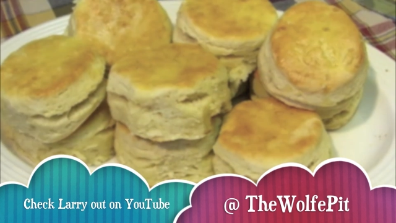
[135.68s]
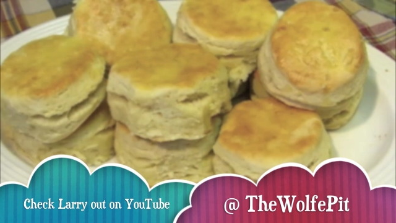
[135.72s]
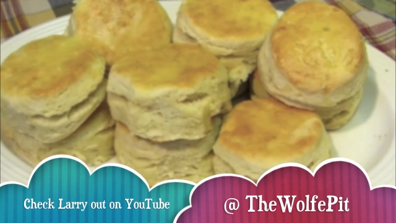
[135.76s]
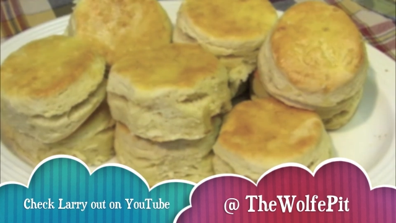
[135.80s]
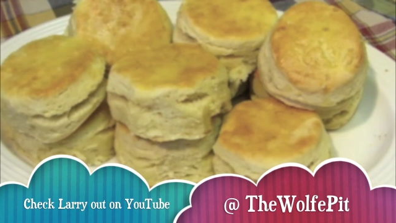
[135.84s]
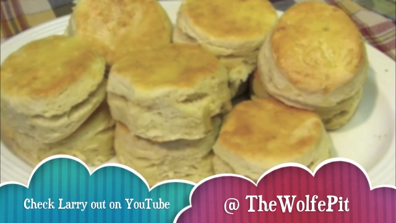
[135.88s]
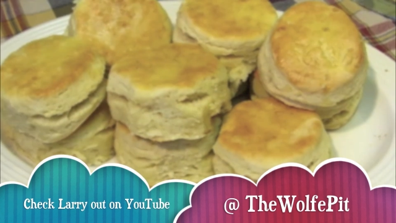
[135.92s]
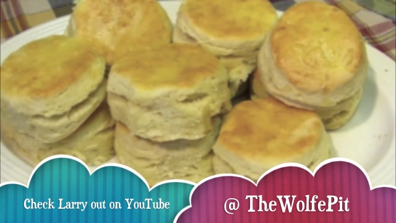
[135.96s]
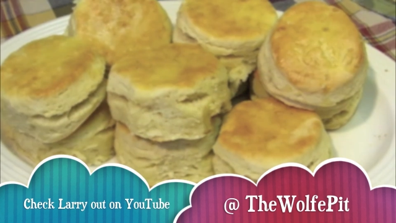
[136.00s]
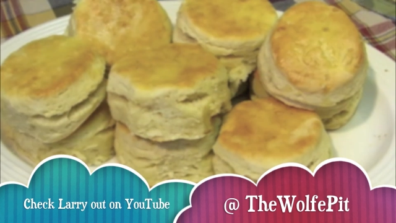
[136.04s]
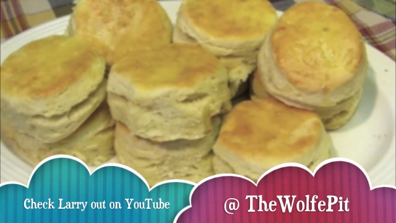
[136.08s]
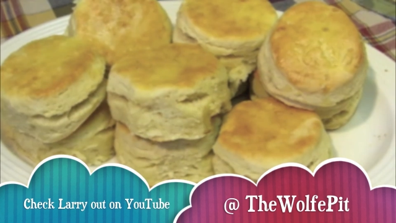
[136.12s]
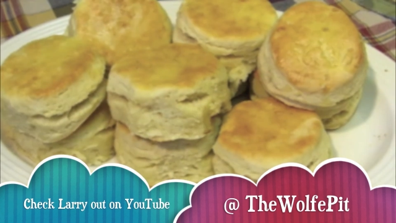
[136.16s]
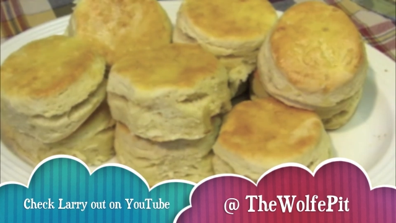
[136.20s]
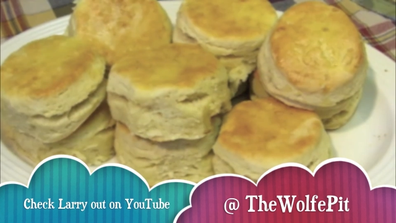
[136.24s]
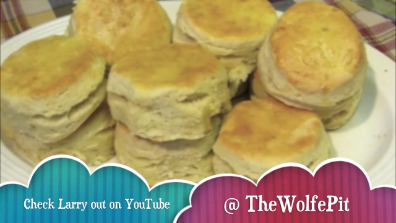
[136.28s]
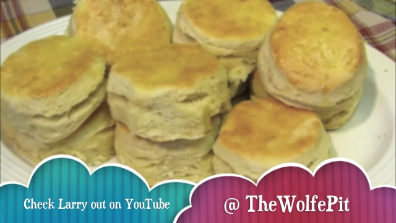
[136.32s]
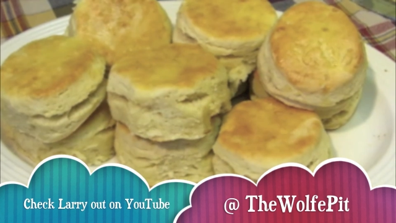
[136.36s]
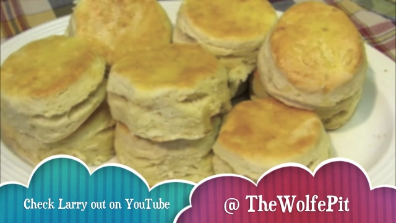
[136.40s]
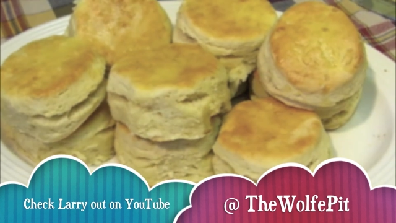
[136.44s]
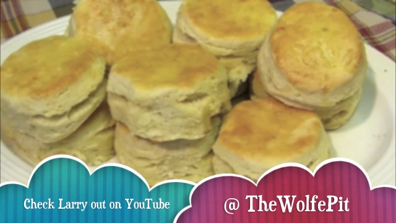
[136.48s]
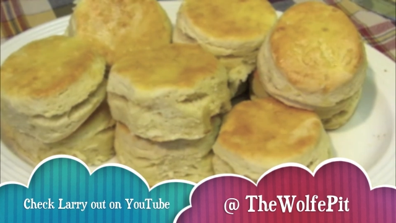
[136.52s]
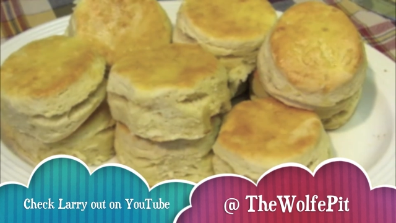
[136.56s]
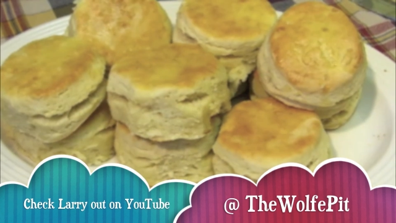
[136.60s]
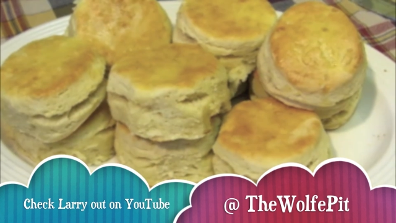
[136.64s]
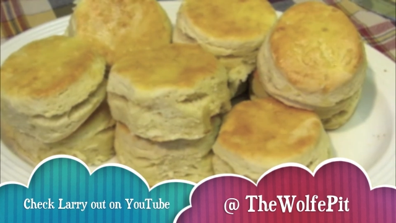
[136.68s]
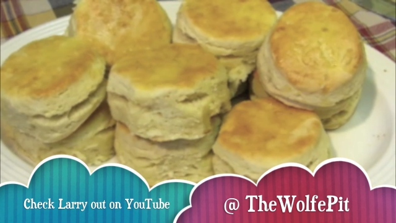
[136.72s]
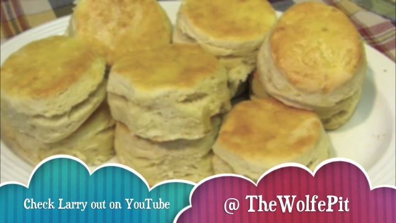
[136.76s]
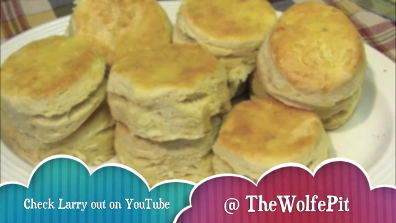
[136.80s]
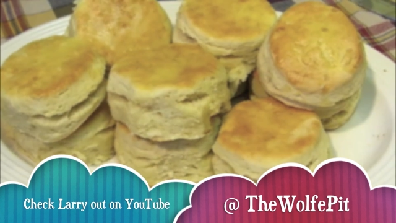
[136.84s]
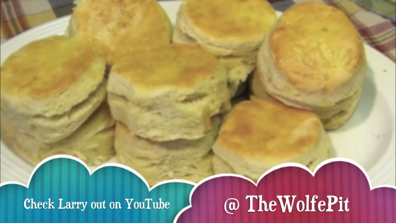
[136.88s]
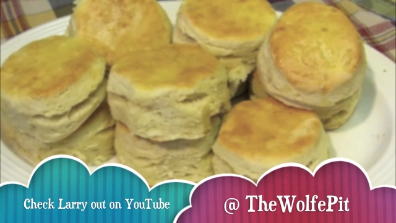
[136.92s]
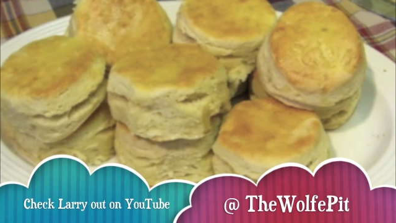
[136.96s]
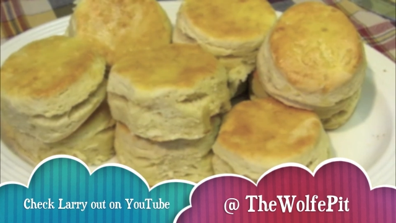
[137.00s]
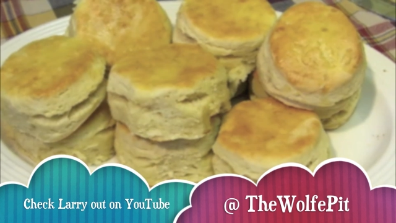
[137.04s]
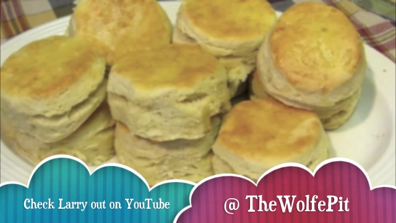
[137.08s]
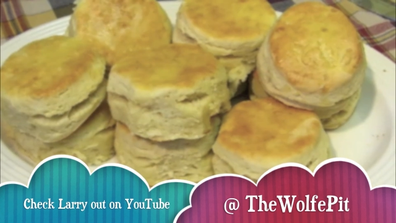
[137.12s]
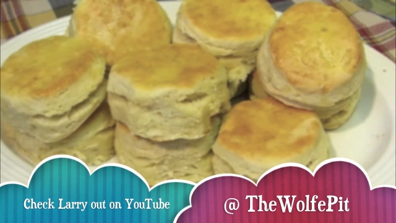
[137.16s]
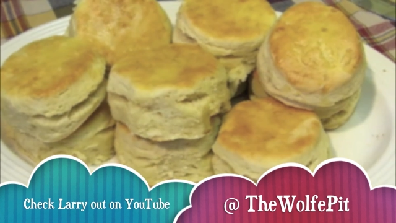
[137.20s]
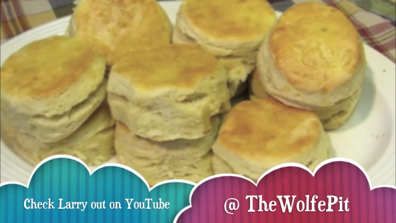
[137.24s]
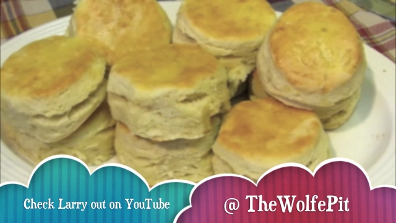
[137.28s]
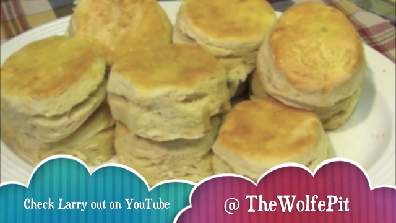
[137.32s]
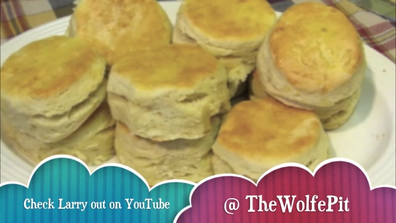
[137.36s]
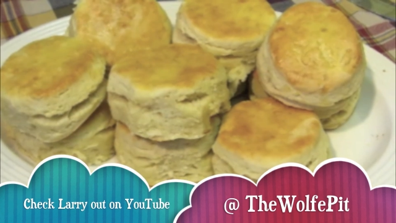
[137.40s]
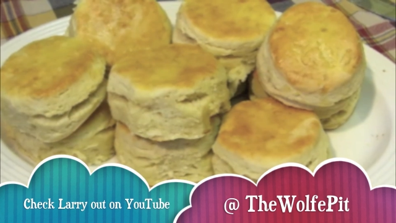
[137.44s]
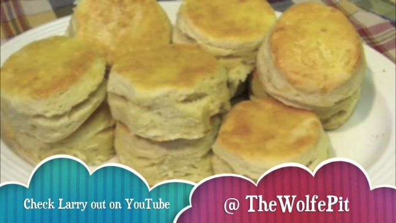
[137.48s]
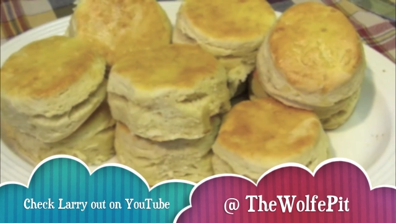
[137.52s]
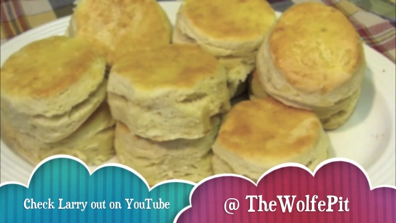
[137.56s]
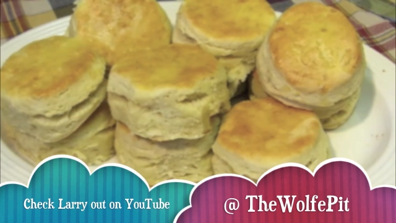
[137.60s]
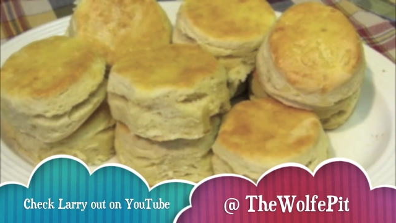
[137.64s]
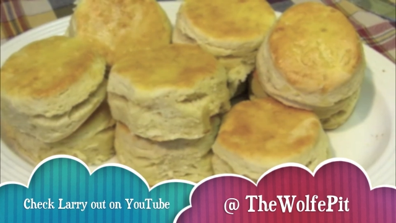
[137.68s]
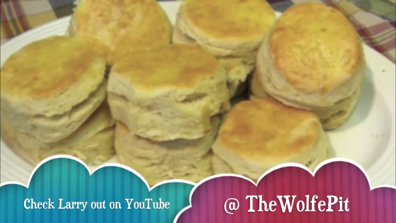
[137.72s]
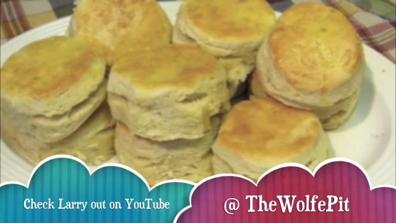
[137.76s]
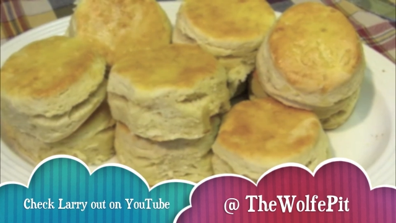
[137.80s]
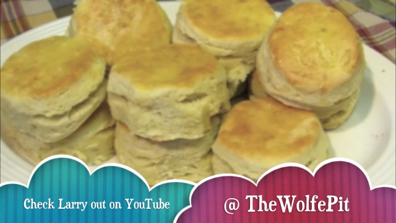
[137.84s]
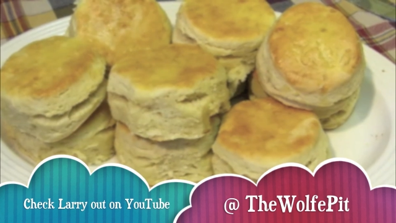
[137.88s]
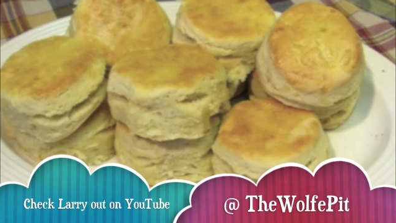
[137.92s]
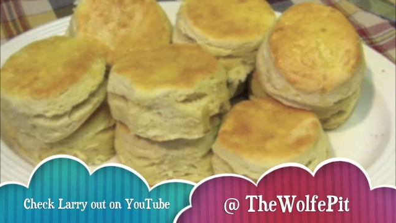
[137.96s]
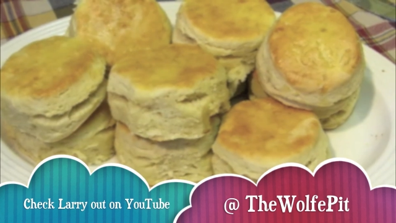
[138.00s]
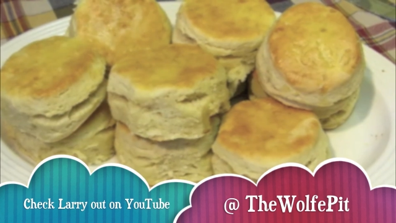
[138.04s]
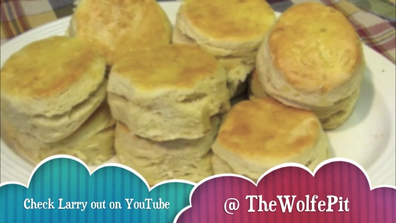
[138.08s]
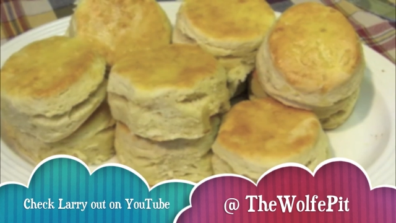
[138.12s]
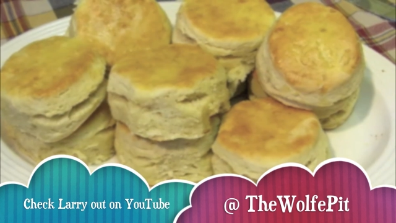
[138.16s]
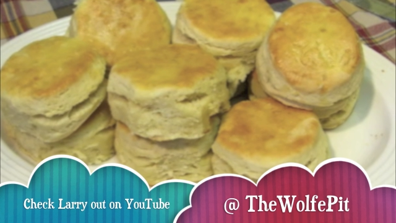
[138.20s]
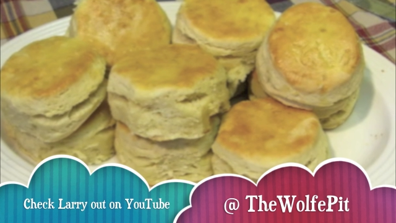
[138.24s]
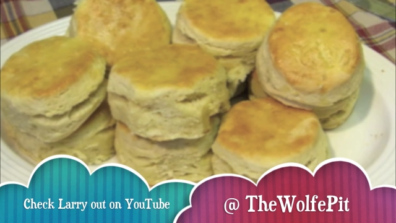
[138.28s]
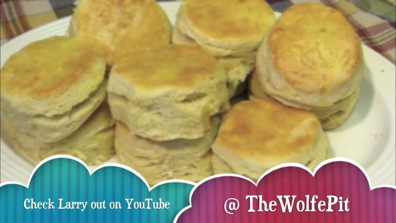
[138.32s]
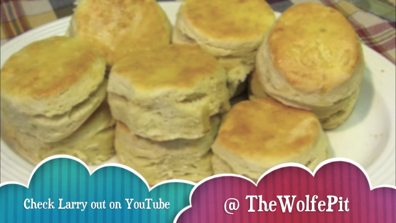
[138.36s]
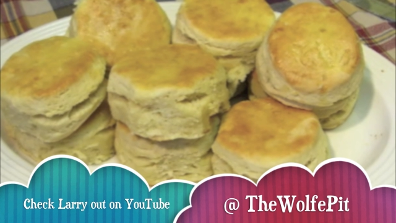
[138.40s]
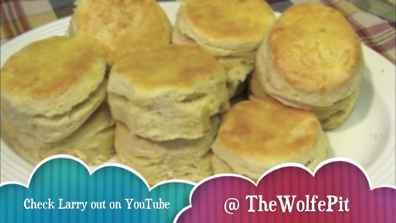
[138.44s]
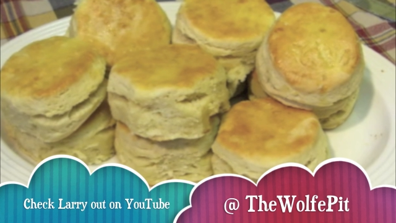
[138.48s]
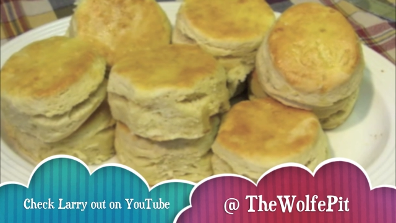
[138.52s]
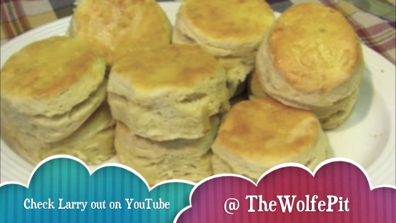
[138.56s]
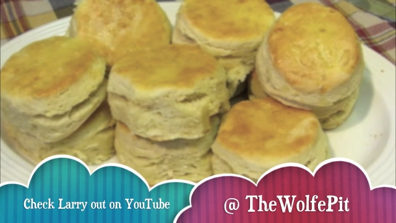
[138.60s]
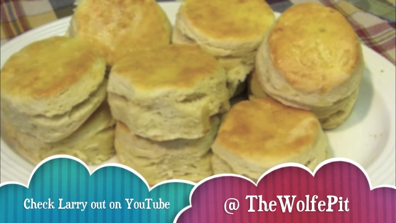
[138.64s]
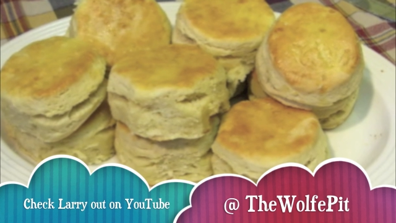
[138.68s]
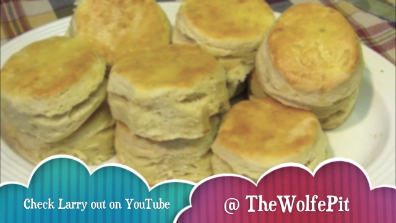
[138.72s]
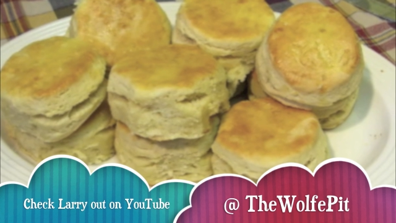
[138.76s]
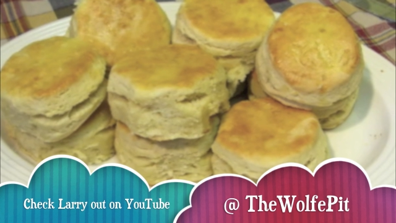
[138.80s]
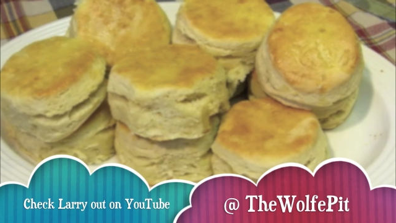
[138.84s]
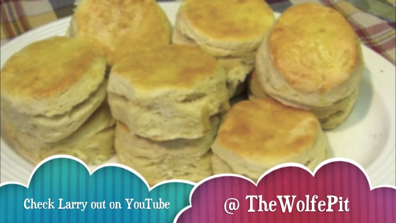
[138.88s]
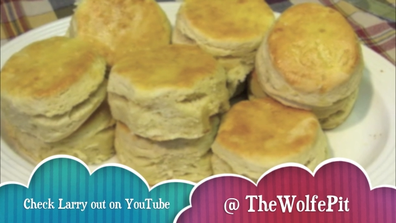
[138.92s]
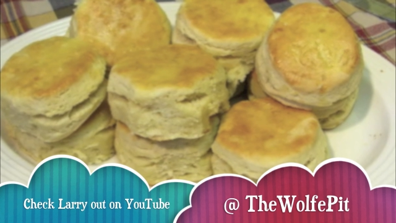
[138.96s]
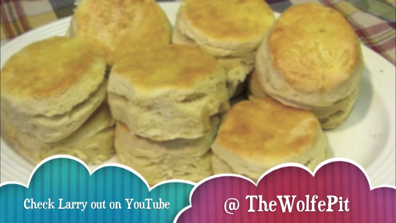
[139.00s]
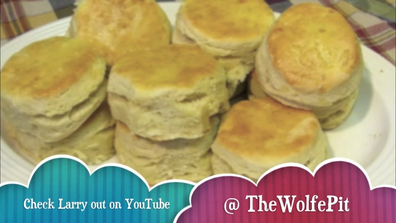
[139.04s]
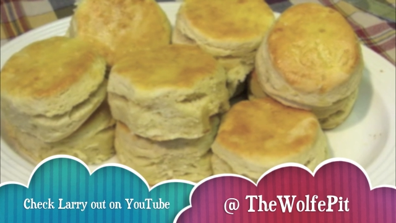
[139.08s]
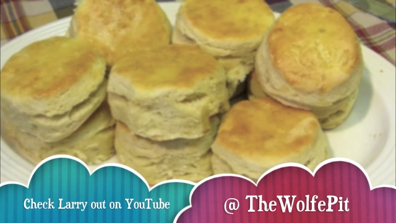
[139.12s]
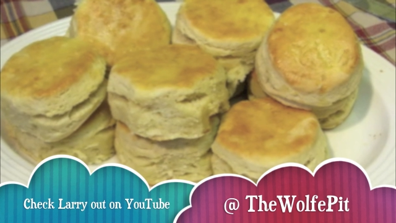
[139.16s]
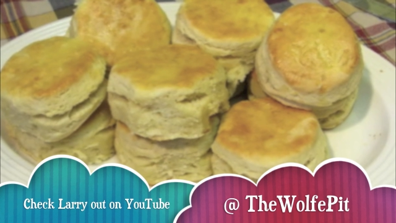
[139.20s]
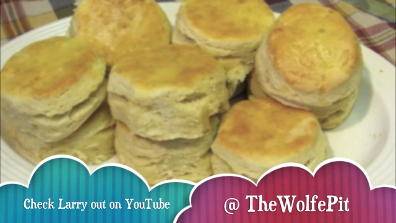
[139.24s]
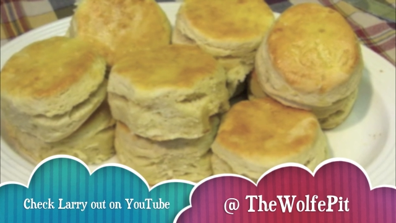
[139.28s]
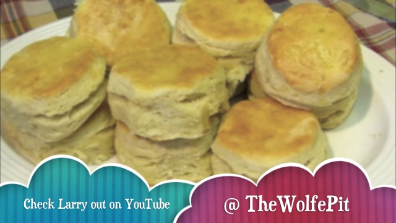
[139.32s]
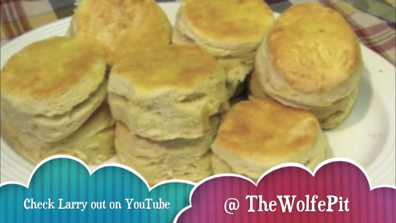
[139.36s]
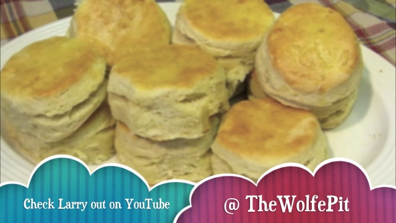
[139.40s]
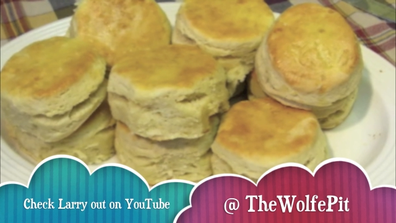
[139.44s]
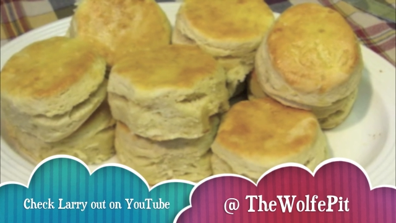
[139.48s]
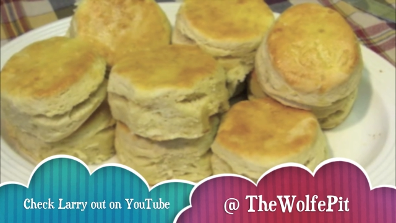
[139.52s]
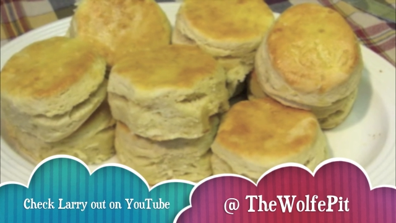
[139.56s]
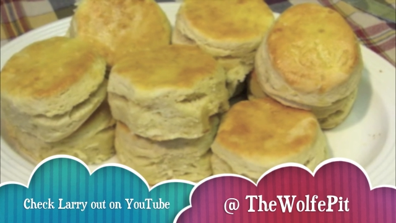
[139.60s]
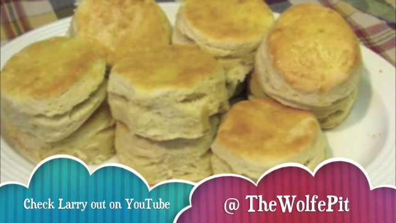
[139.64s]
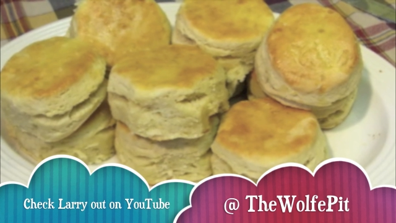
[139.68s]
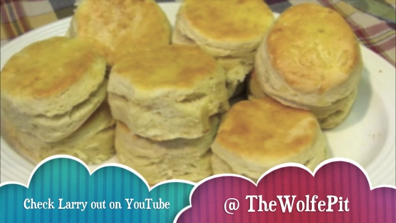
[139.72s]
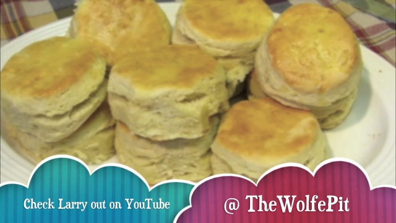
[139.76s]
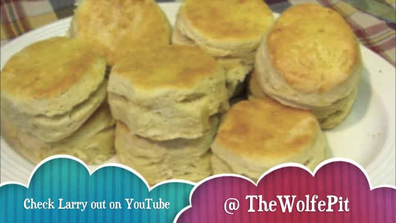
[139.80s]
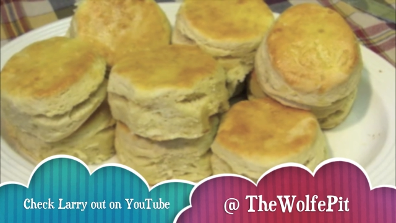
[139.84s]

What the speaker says: No face is visible, so there are no lips to read.